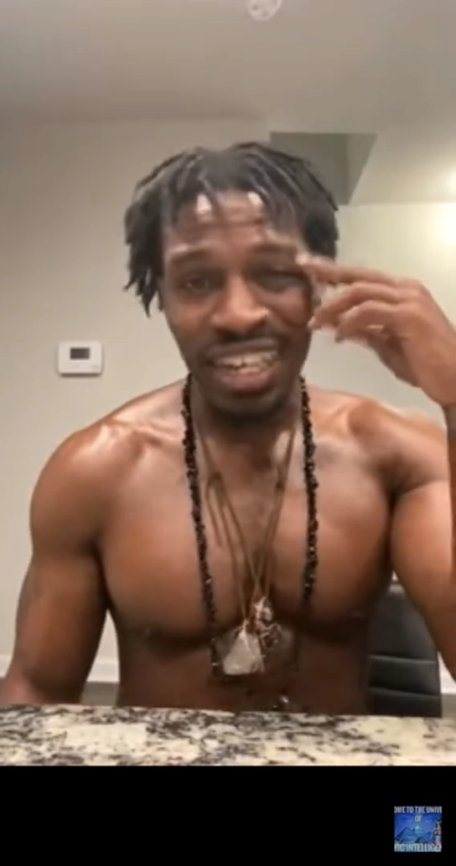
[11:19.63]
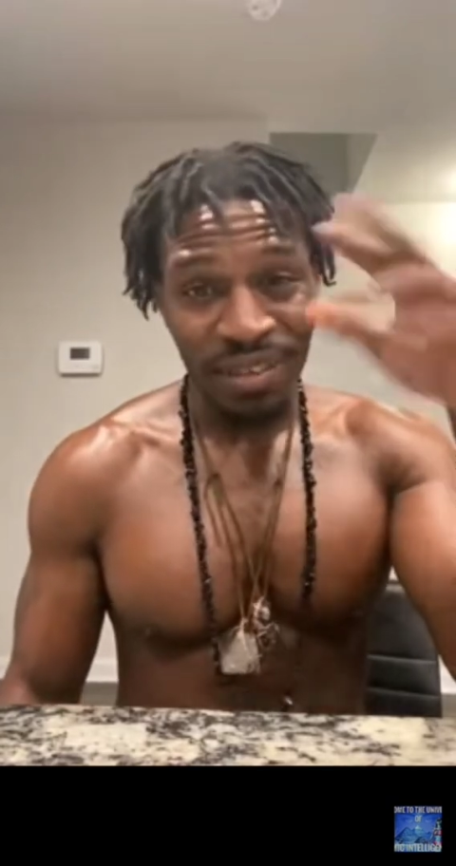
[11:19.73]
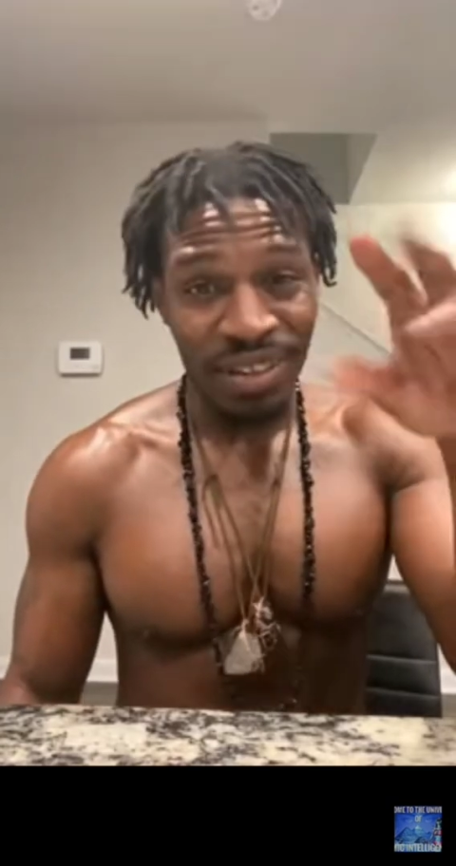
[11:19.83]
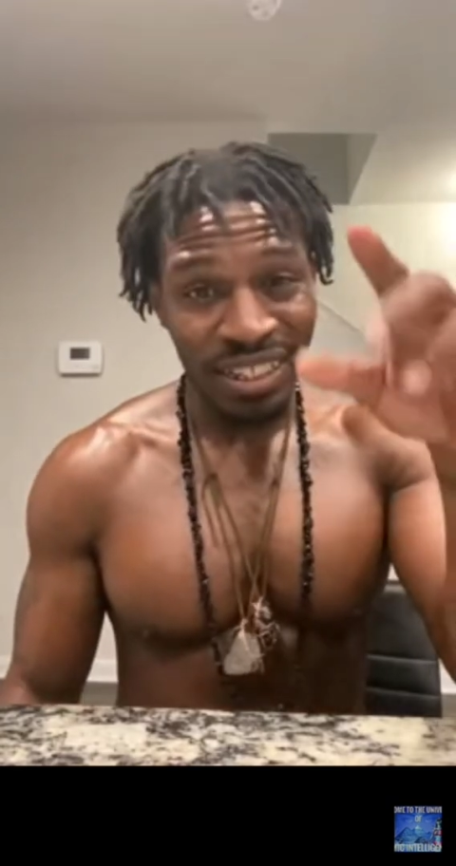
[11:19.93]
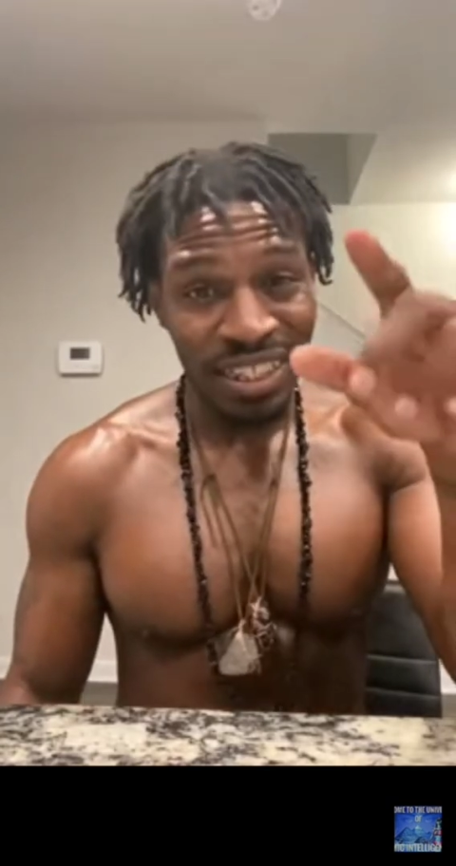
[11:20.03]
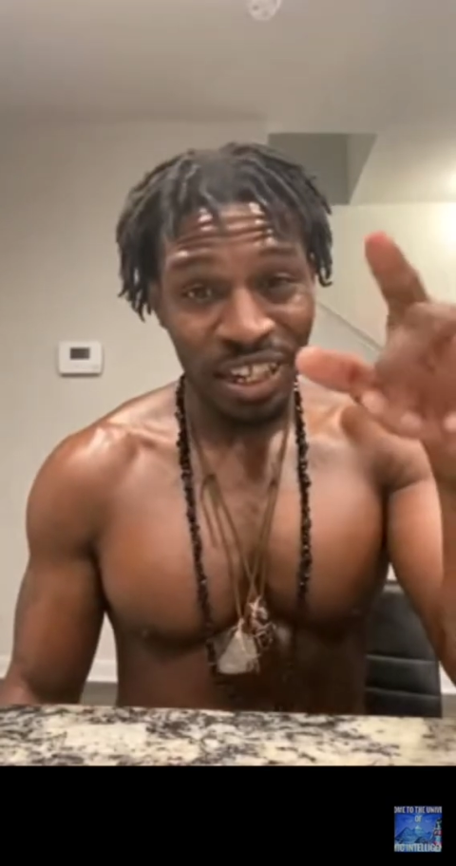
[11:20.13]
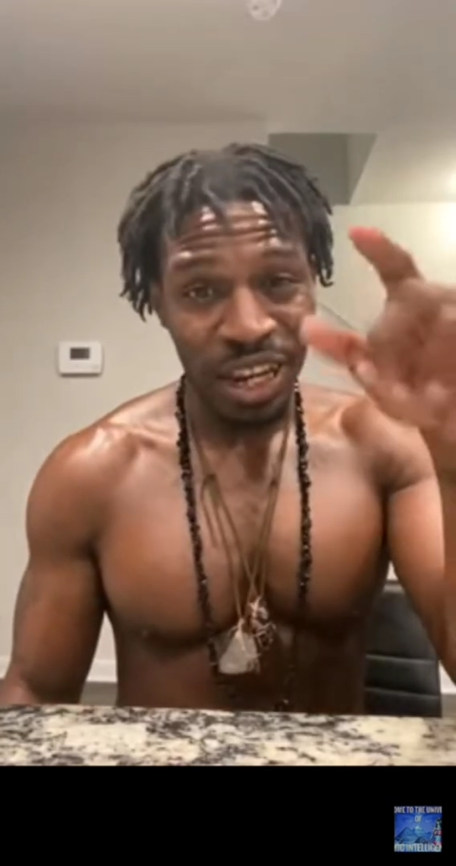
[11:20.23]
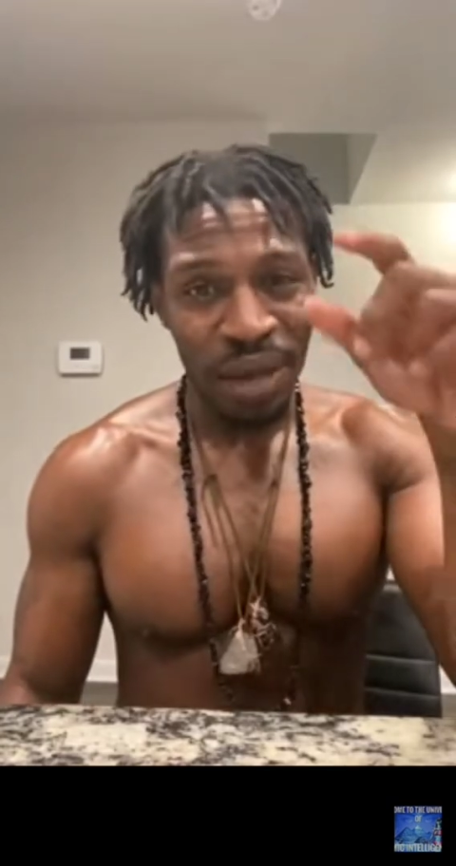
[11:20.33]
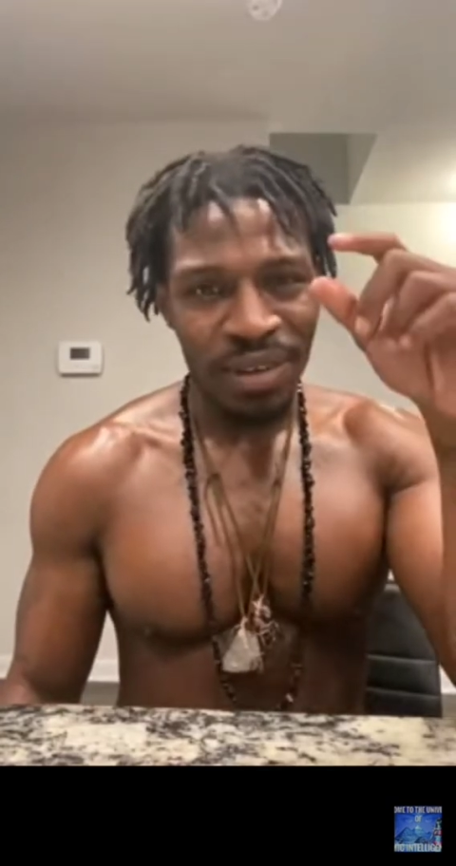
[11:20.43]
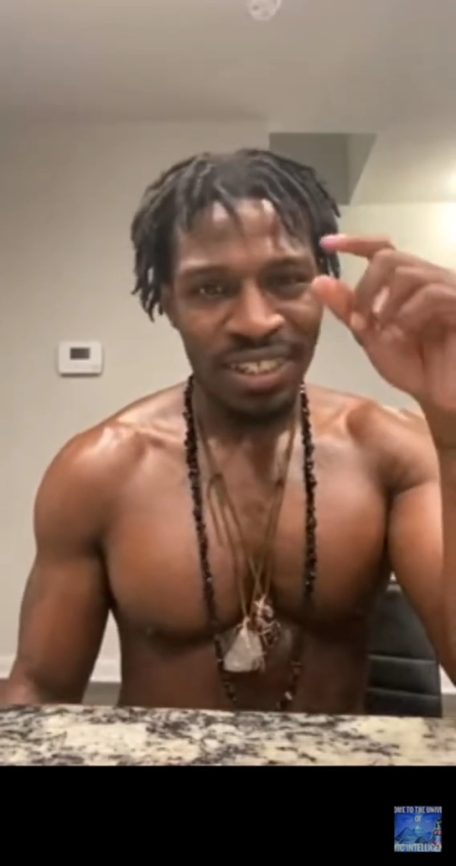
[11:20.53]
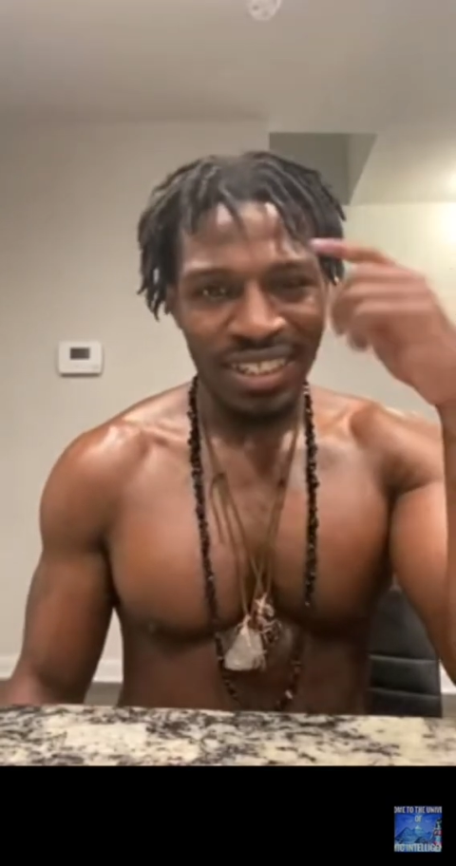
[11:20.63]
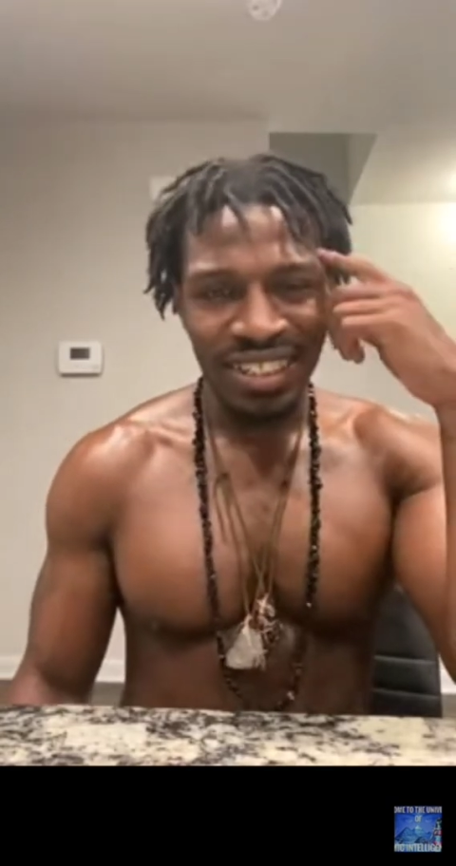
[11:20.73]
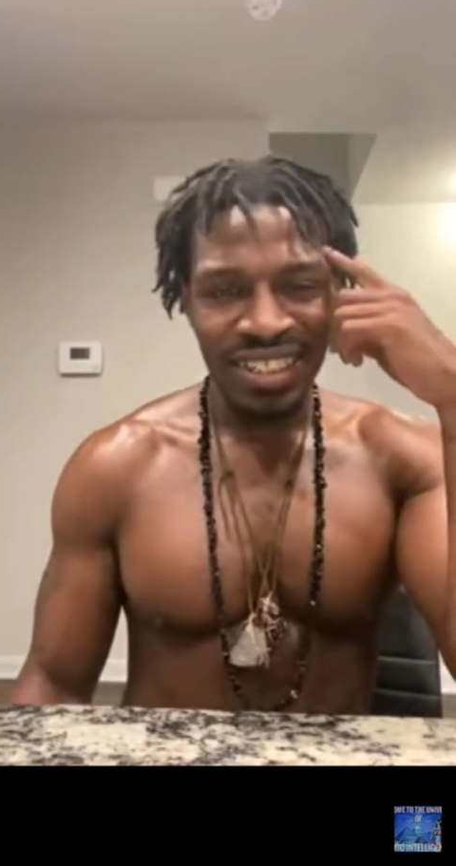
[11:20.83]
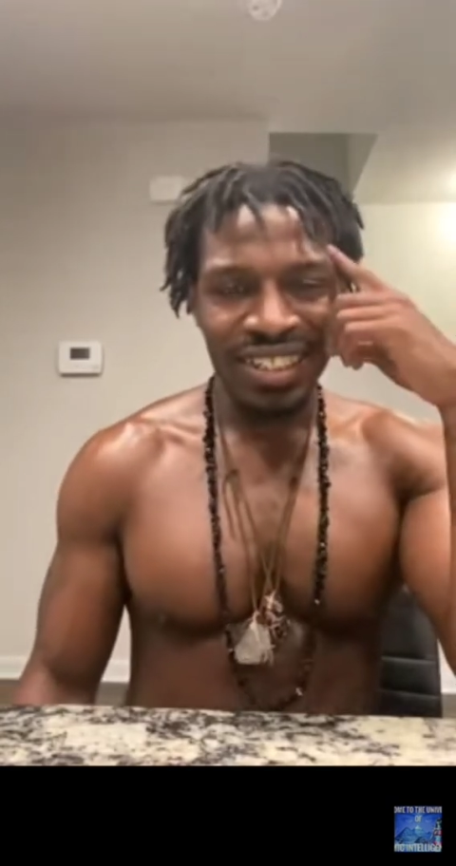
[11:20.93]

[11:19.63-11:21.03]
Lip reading: They evenly tell you that much,